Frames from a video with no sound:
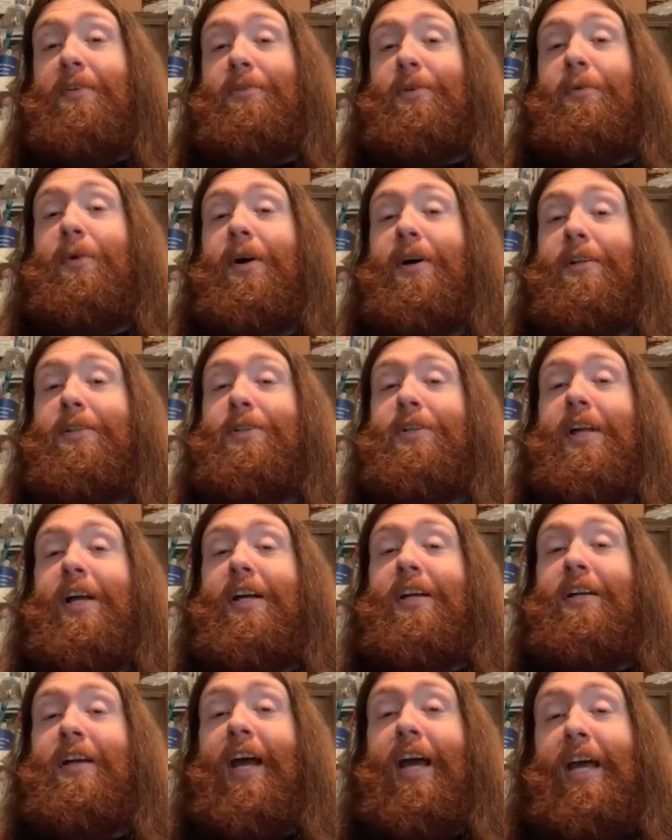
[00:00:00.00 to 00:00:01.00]
to watch
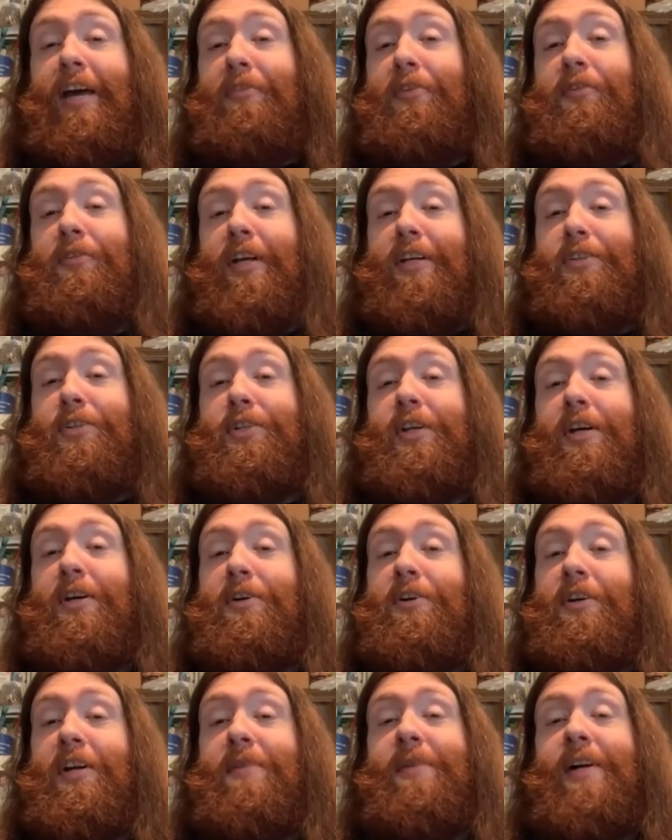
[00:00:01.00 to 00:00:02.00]
like half of that
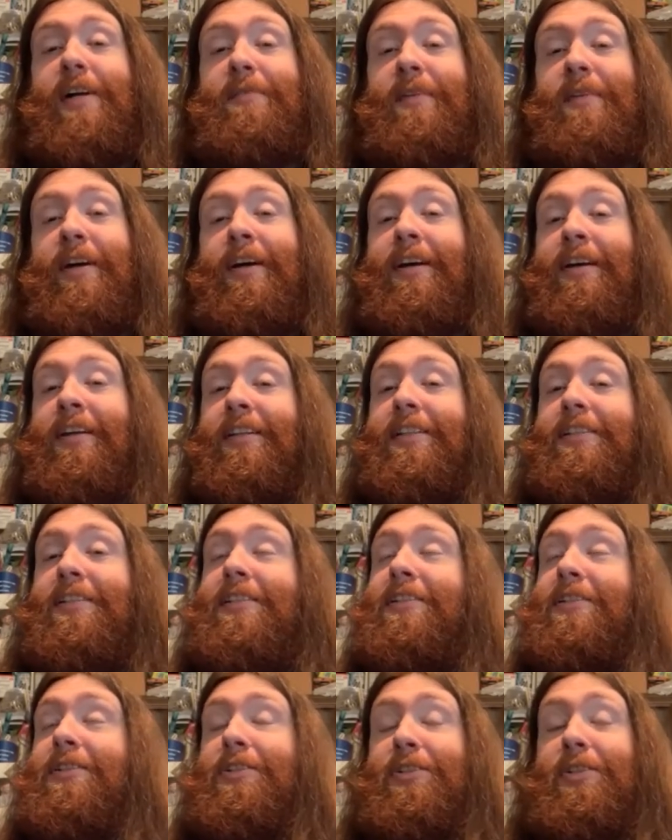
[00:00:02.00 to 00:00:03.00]
show, and I'm like, this
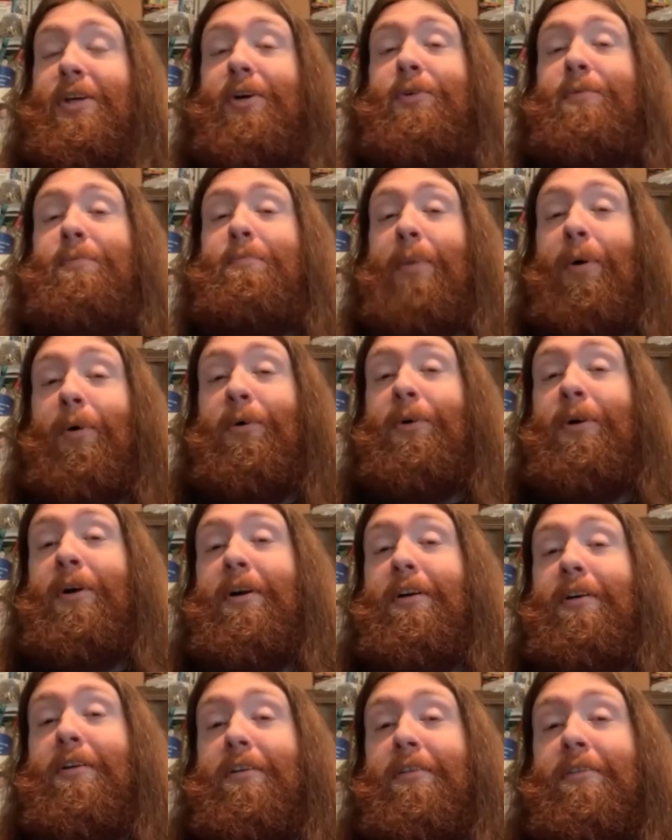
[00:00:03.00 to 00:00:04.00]
is so
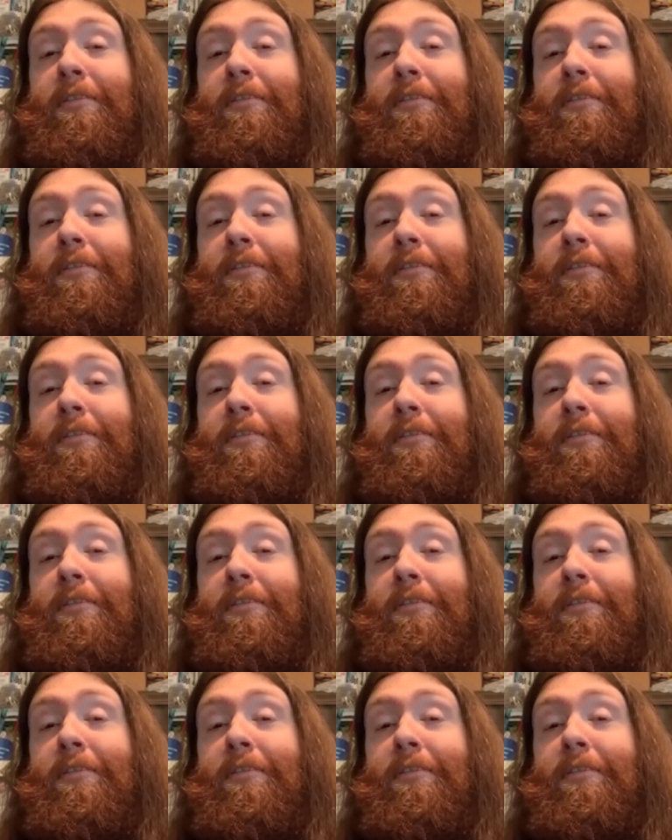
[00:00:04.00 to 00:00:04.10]
boring.